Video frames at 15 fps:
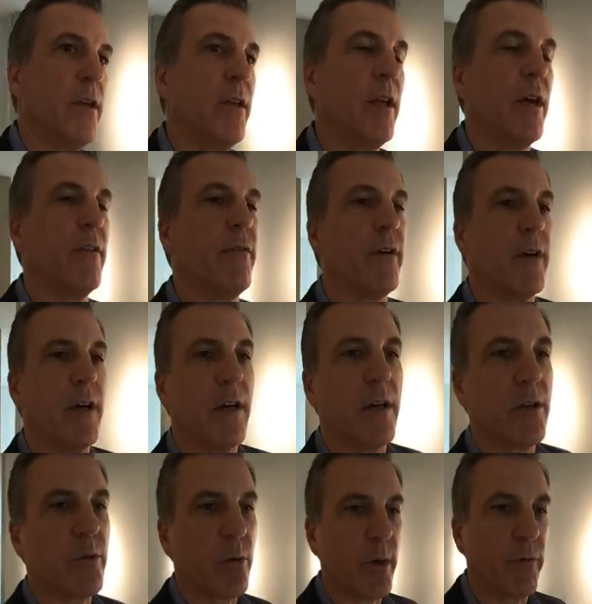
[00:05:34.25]
You have
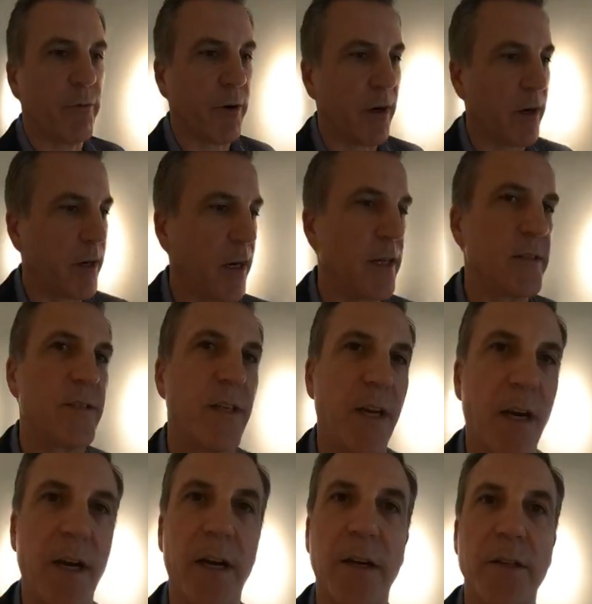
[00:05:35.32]
a 24-hour
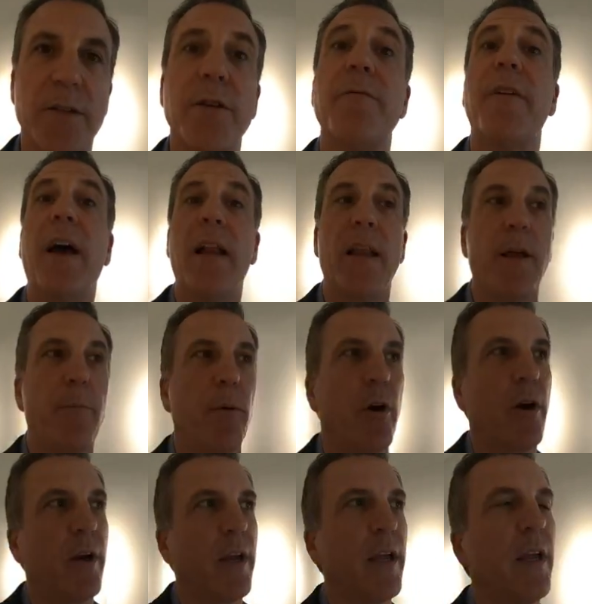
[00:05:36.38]
concierge, valet
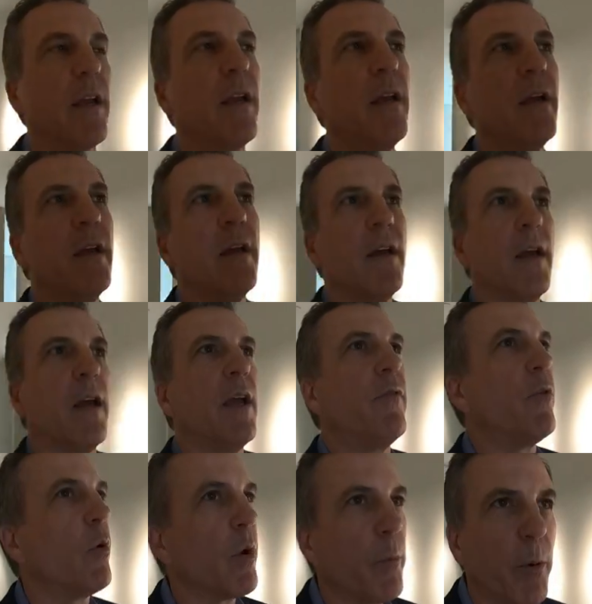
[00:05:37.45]
parking.
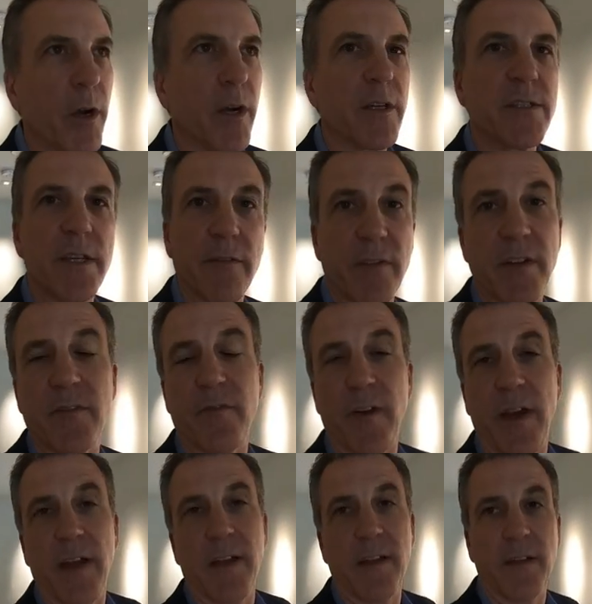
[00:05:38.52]
If you want to park yourself, that's
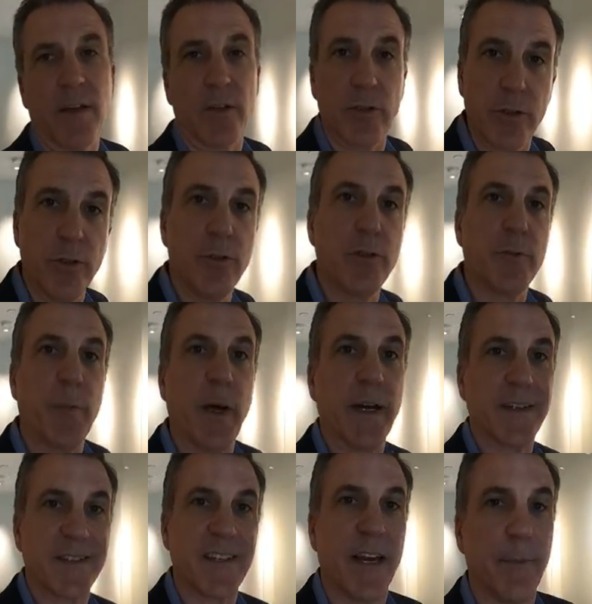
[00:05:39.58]
fine. There are 2
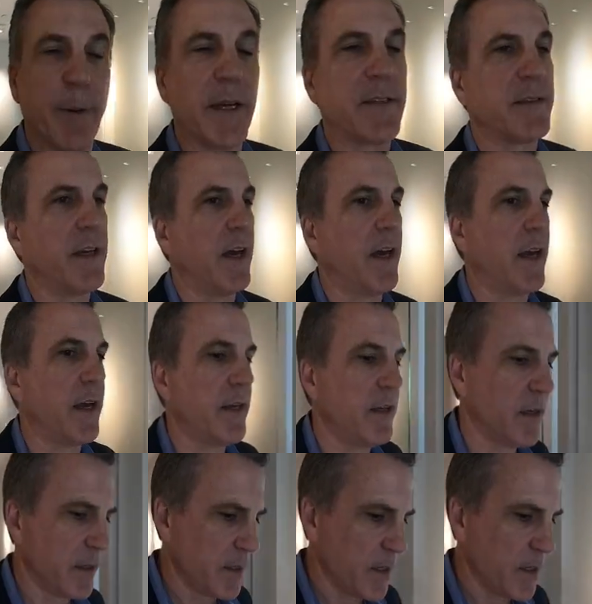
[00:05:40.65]
spots side by side.